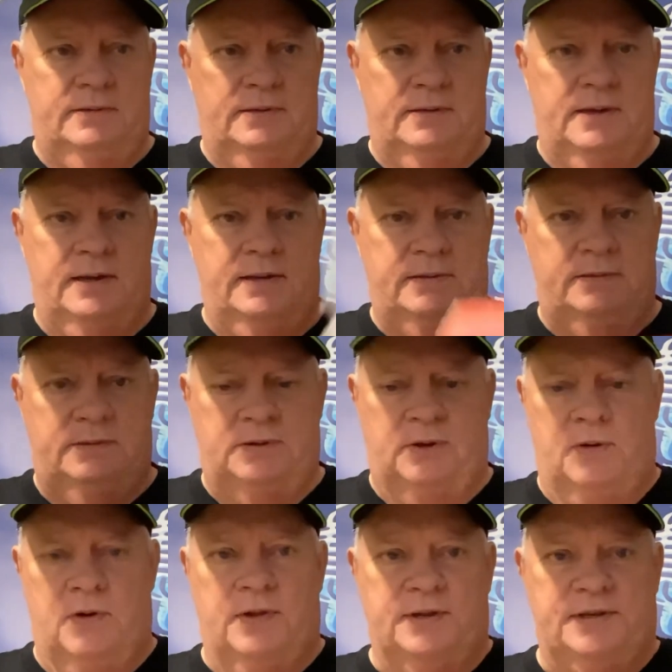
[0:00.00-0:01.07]
I
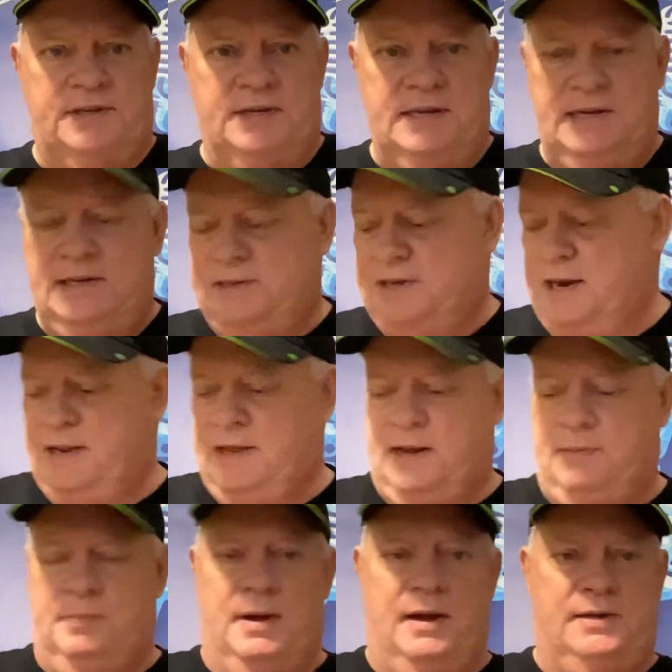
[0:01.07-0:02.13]
took all the CDs out of
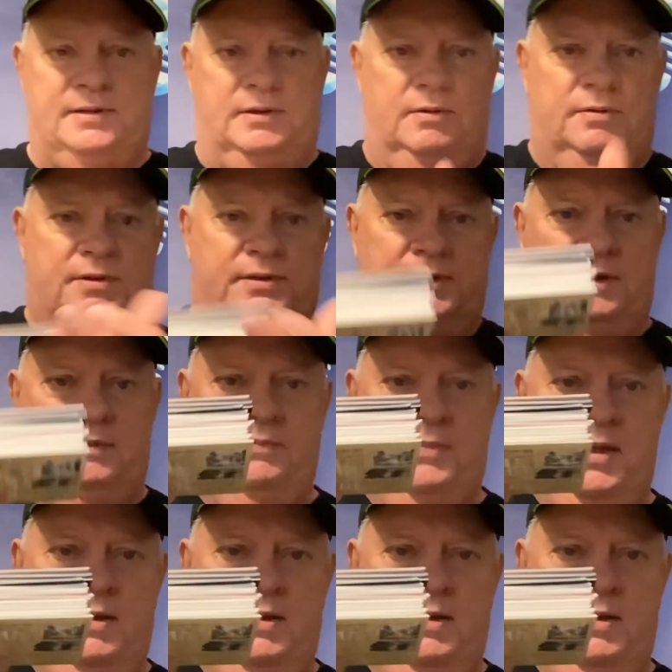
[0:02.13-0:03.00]
that box, so there's a